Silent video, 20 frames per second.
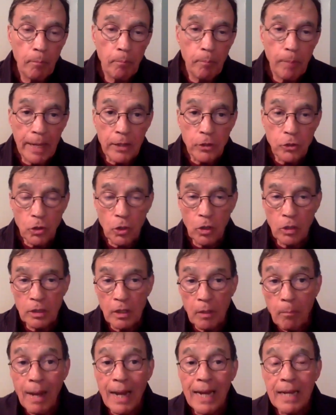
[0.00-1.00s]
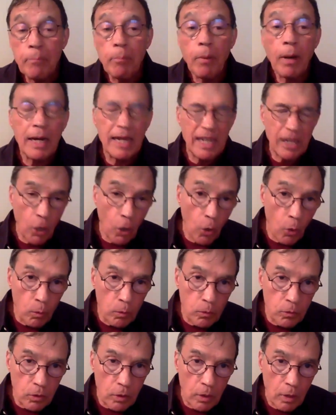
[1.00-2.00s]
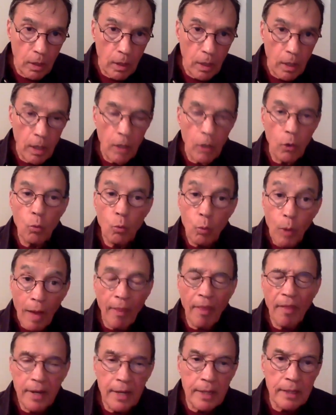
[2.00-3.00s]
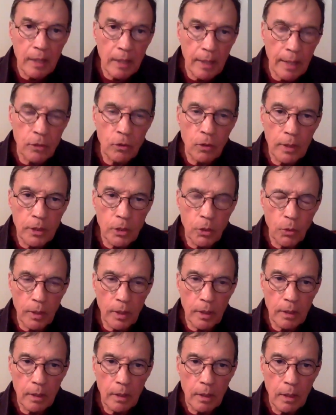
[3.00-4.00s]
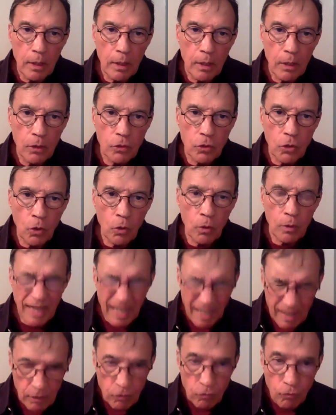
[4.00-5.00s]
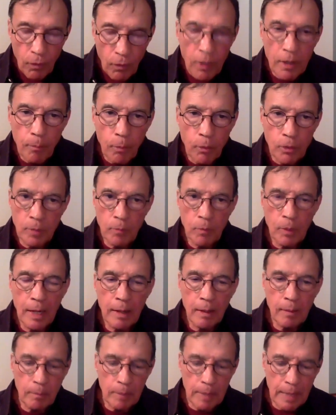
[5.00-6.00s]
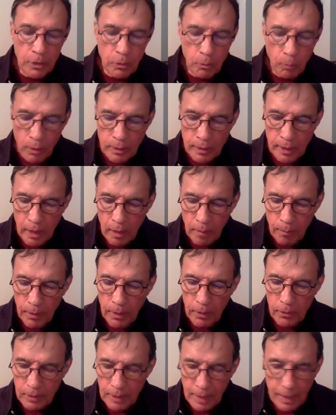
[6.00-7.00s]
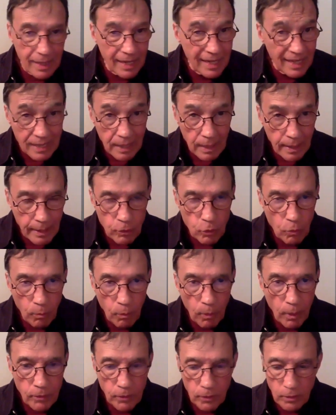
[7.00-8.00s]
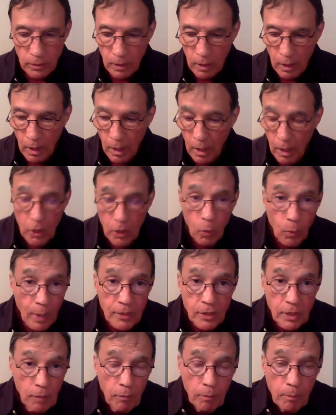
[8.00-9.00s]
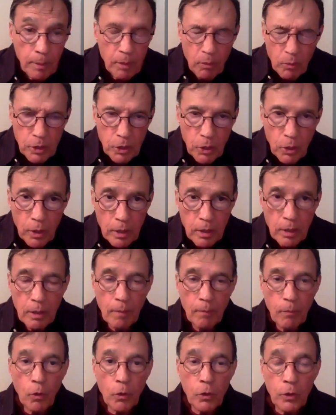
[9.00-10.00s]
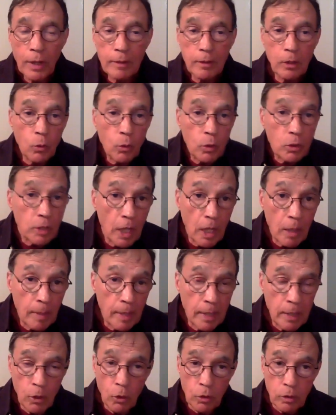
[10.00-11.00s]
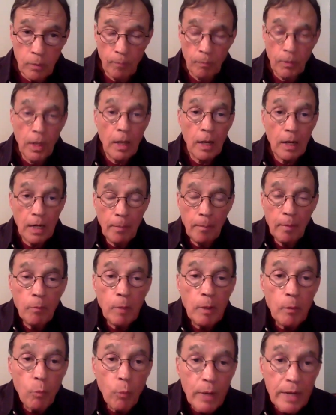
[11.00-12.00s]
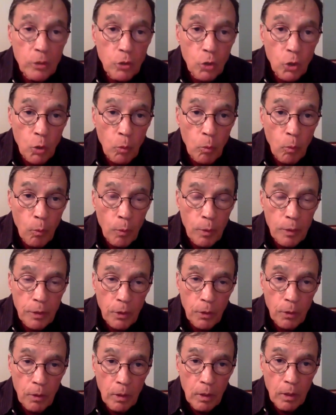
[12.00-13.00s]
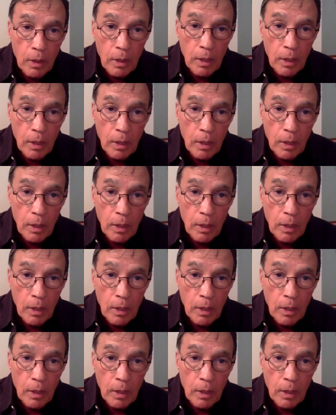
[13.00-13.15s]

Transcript: based on the mind-body codes rather than intellectually doing it. So that's very important. I'm glad you brought that up, because not an intellectual process. Otherwise, everybody would do it. All you have to do is tell them, hey, look, let me be reasonable with you.